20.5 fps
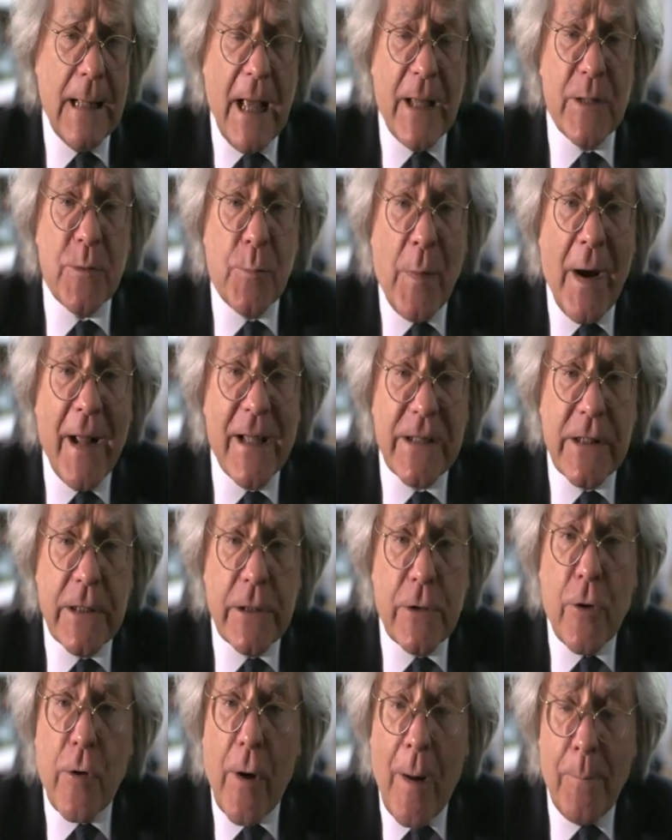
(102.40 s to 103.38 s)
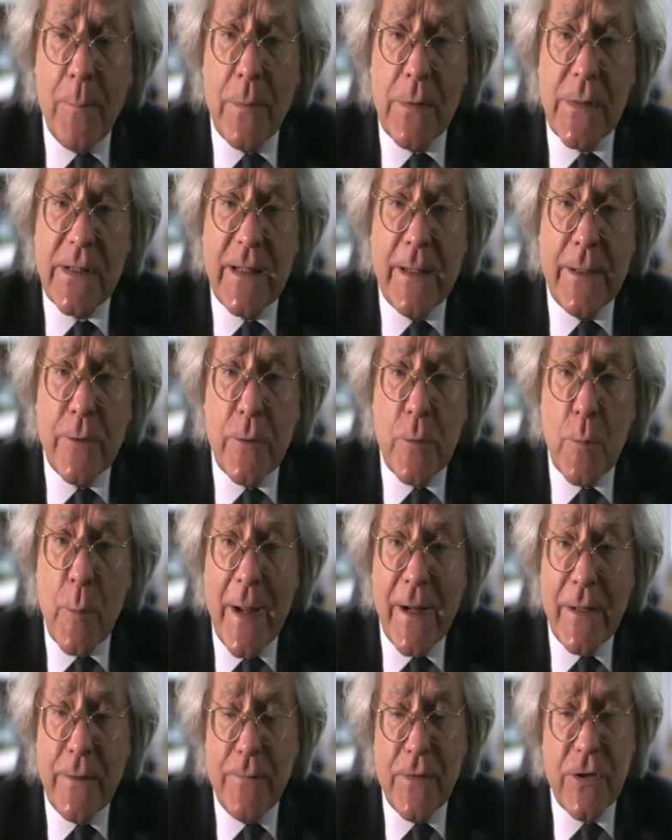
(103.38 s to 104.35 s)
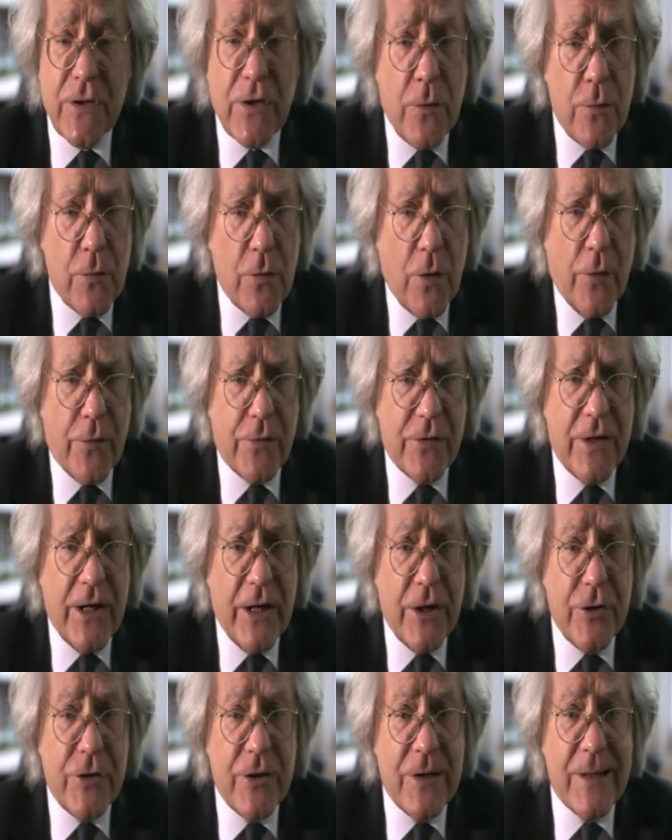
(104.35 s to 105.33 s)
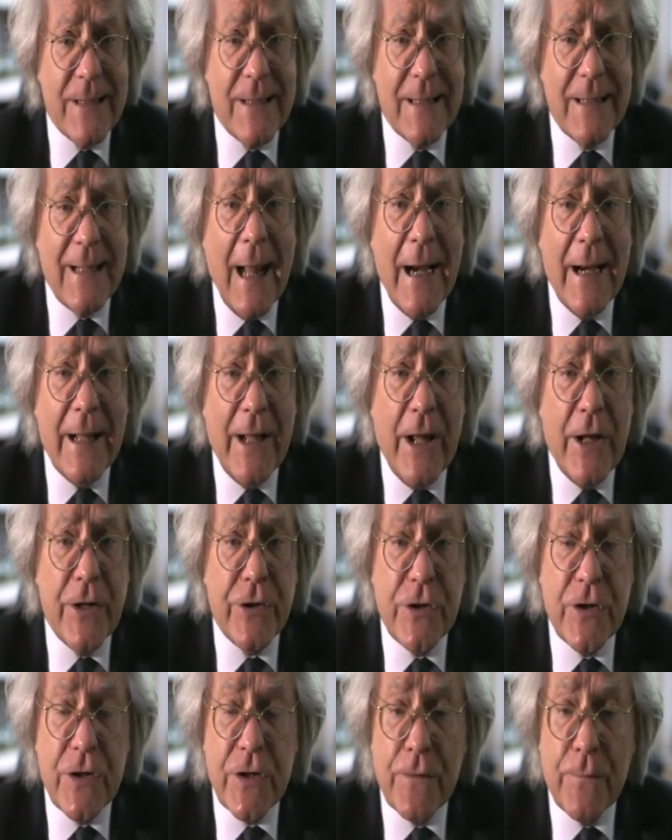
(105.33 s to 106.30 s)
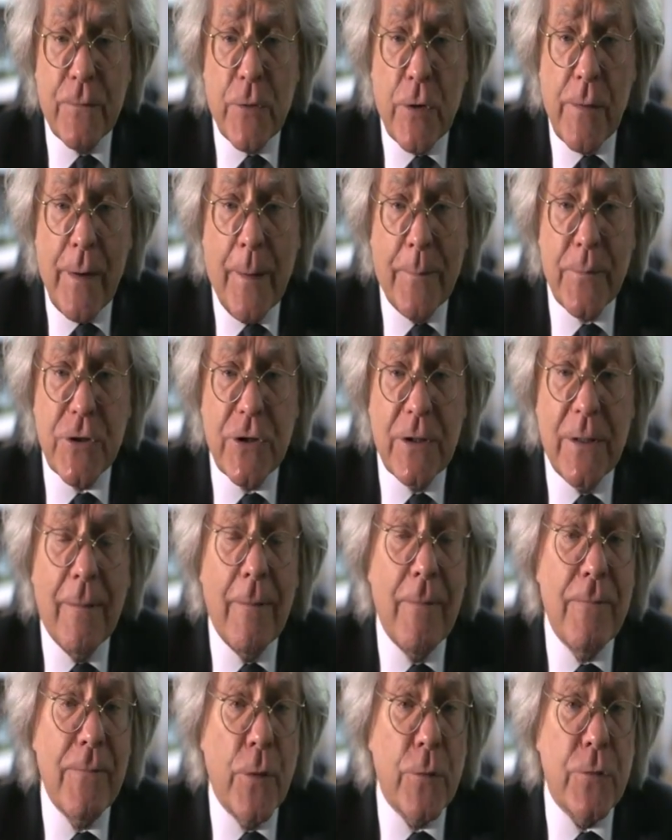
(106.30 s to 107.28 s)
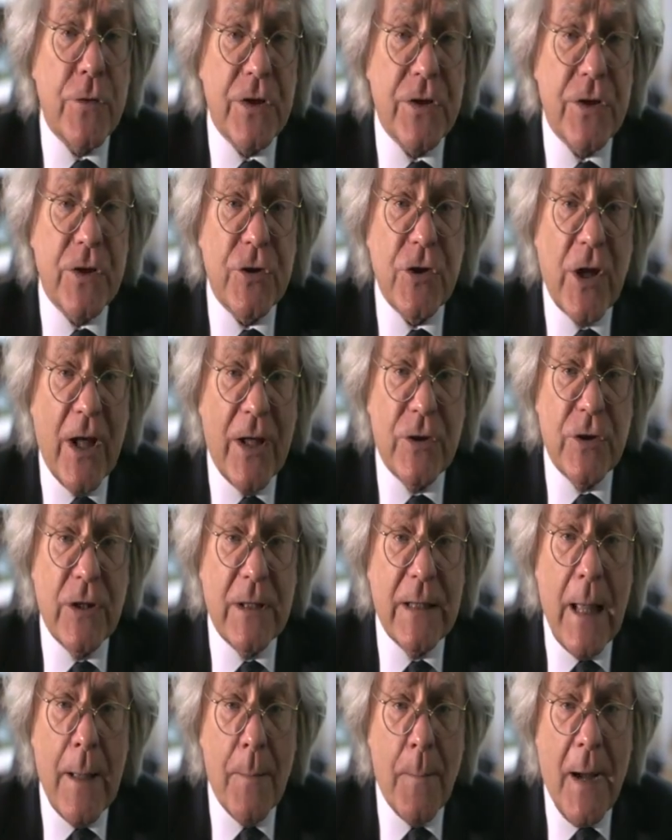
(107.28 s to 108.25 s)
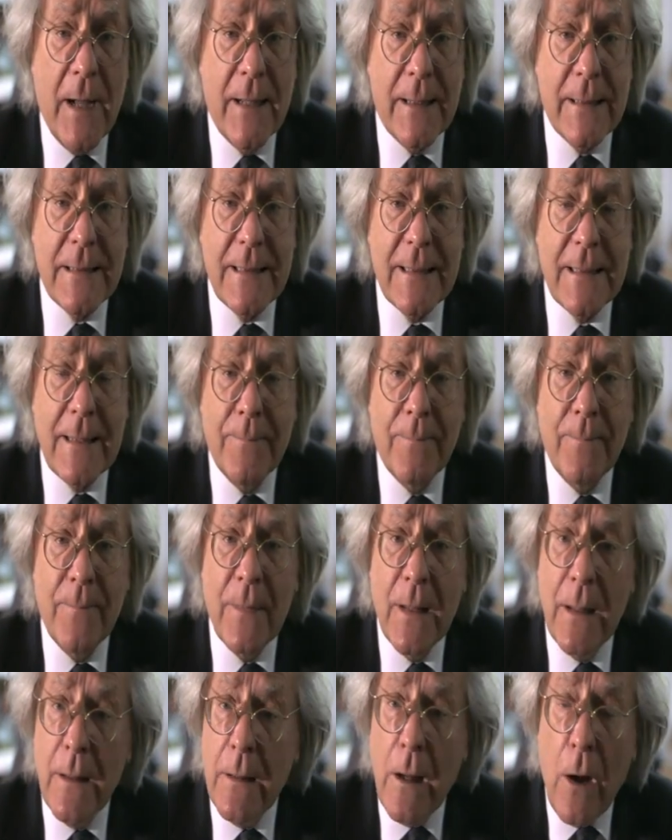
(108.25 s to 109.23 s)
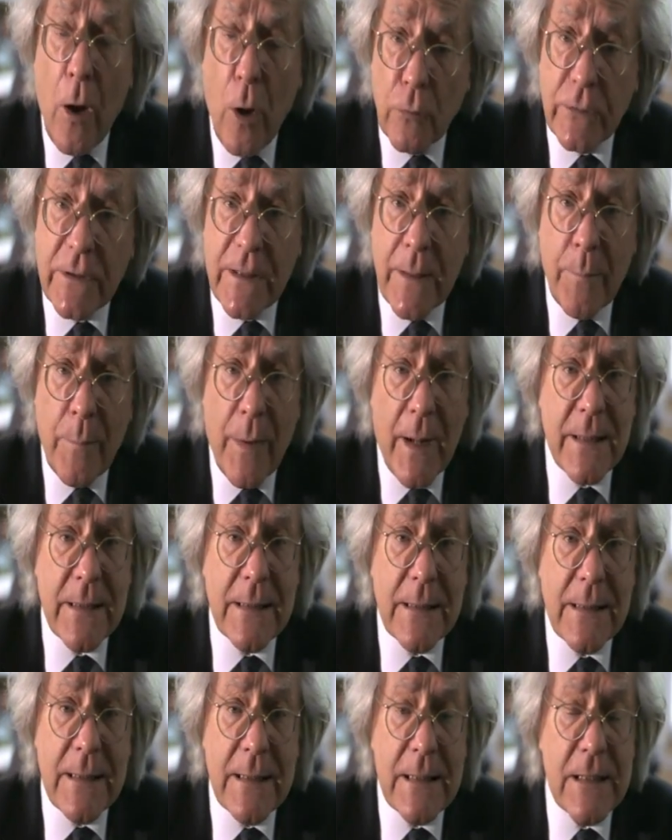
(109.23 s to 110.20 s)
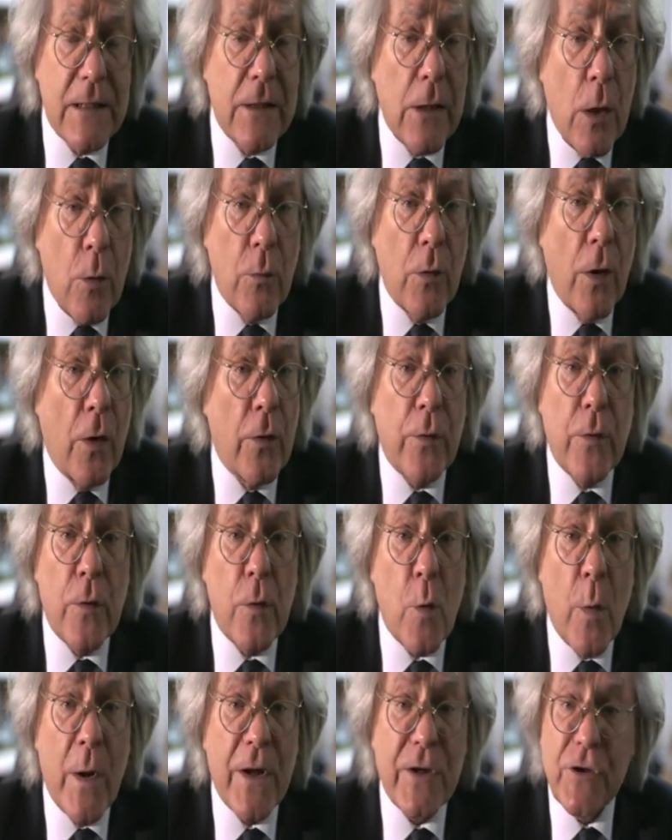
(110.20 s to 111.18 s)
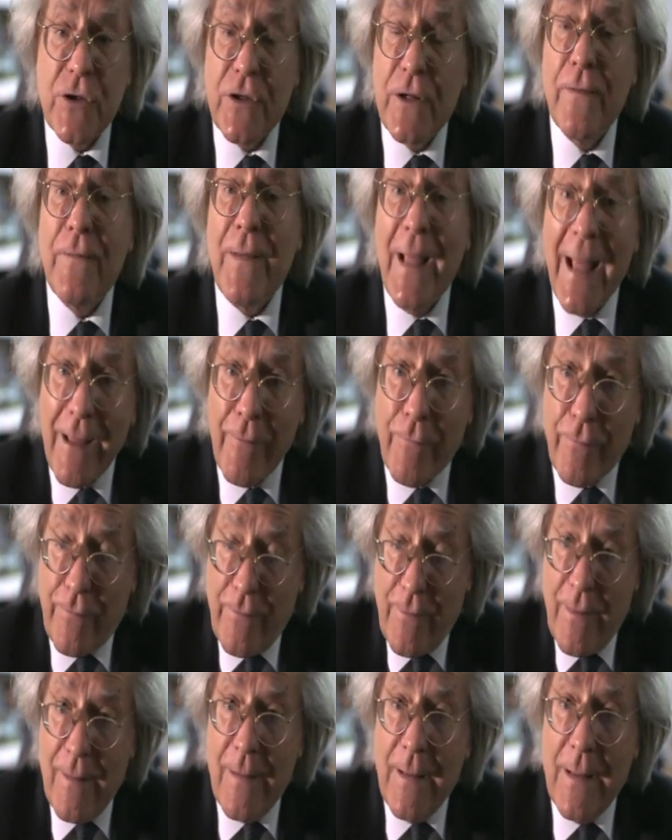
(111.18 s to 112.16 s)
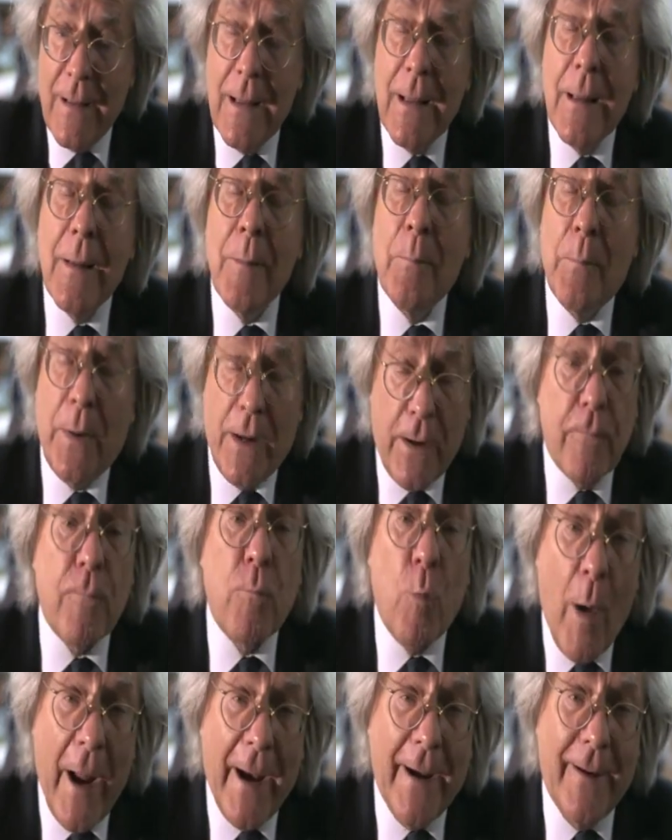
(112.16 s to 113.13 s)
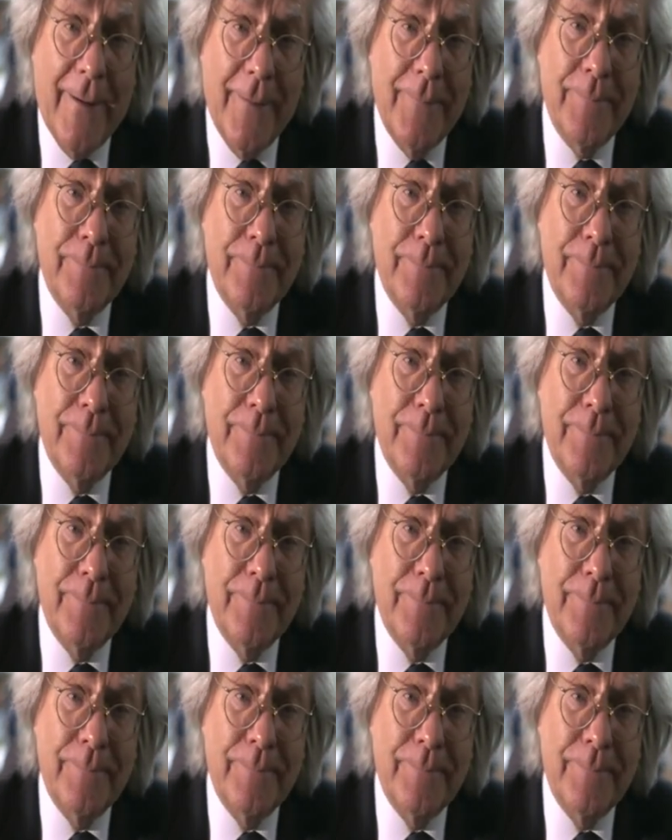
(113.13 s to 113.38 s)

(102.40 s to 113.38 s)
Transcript: As Brexit crumbles under the weight of its own contradictions and allegations of corruption, voters are changing their minds. Halting Brexit is no longer a question of if, but of when.